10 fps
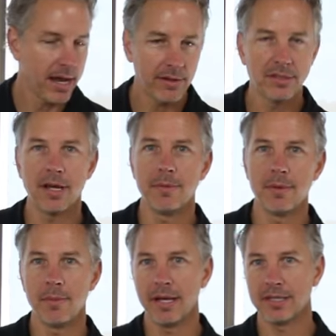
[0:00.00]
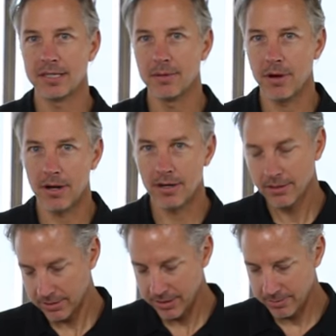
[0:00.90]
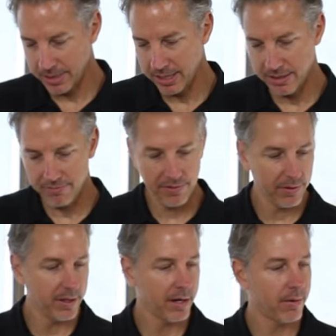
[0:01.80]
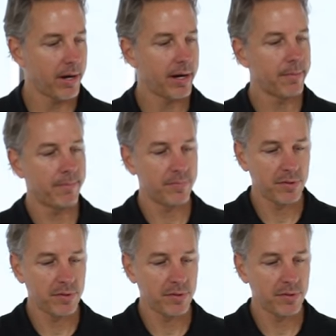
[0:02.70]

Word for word: now it's time to make seawater and begin to fill the aquarium.